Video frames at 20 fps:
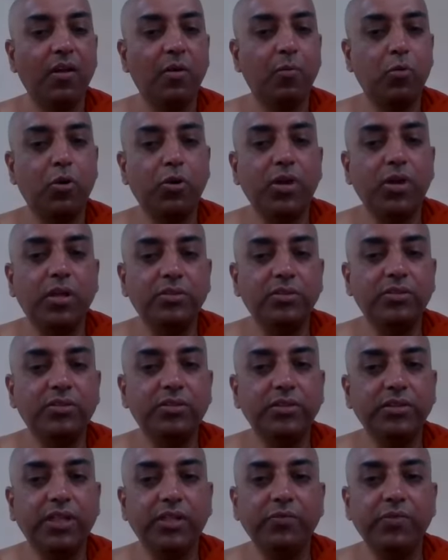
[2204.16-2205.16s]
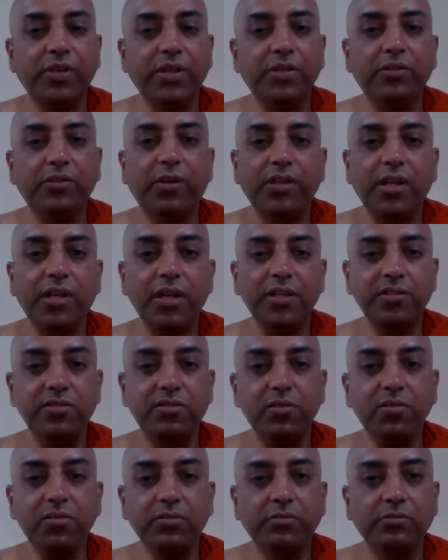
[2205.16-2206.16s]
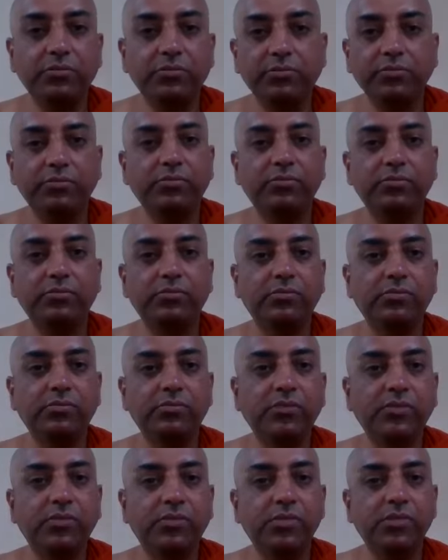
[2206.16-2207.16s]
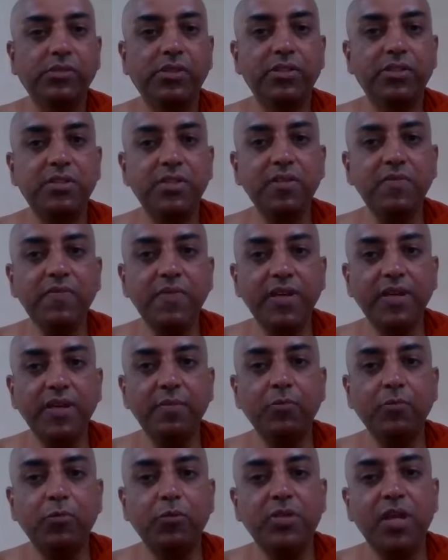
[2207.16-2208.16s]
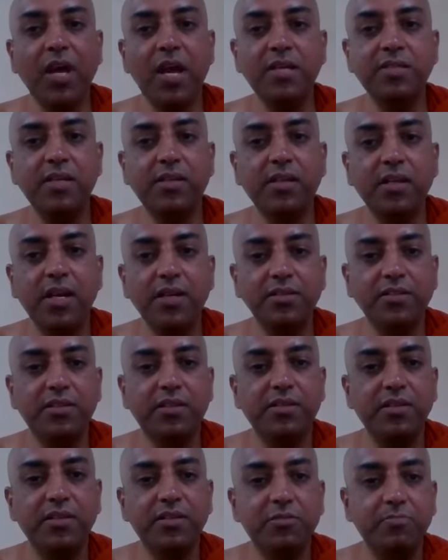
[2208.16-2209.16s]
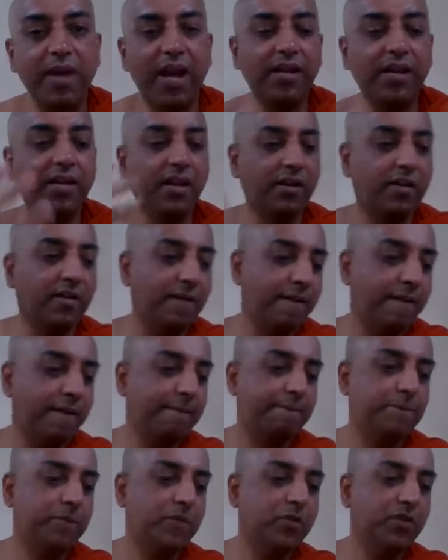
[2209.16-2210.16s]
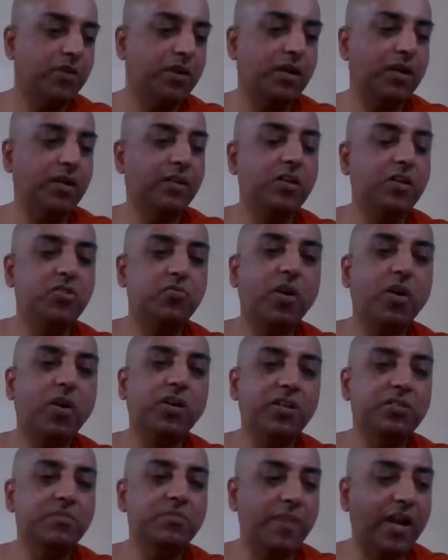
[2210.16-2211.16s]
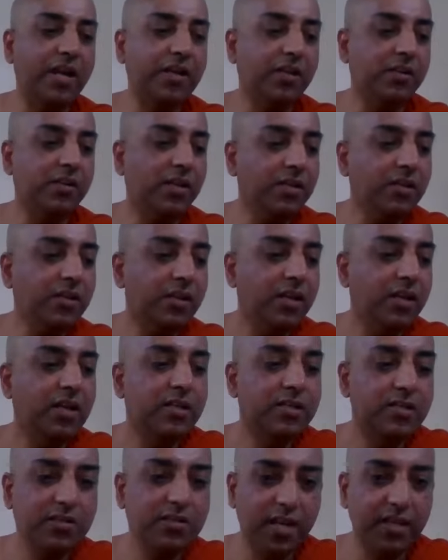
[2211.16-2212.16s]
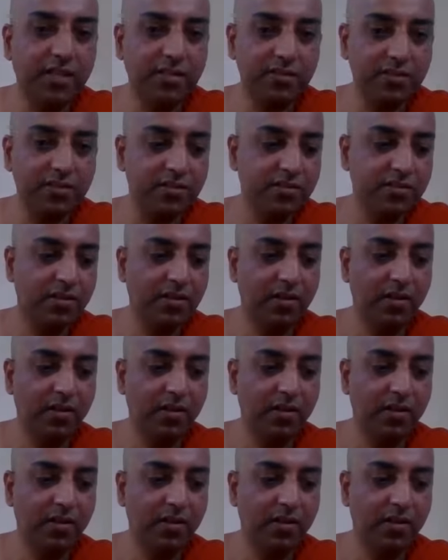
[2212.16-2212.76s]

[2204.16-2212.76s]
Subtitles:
protons. In that way you analyze, no? So in the same way, Buddha has analyzed this matter, and that's what is matter in science.